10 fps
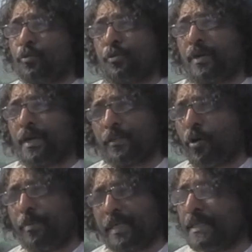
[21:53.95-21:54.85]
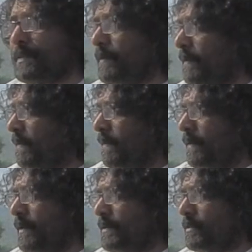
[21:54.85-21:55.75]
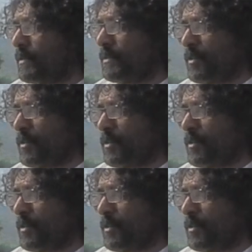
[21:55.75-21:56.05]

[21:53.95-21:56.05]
You should write comedy, and uh,